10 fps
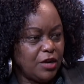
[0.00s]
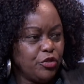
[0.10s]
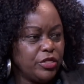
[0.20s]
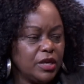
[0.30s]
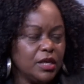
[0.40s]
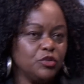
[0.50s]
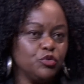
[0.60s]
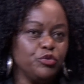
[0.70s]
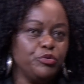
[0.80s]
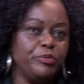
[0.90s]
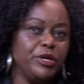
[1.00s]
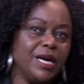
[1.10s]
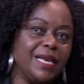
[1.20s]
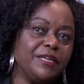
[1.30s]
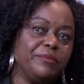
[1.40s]
don't think it would be a
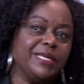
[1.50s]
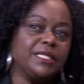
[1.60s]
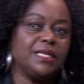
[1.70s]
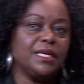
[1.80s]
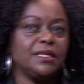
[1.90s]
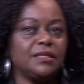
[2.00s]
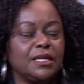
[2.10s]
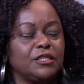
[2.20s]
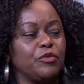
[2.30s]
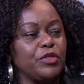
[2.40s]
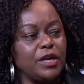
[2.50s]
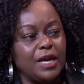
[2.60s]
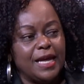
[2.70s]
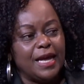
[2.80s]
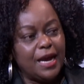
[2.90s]
litmus test for the
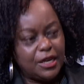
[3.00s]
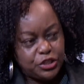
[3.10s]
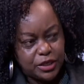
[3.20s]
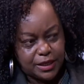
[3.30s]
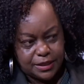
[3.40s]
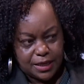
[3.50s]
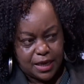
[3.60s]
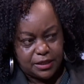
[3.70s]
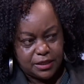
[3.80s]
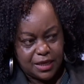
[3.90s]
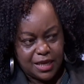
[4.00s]
handshake as such.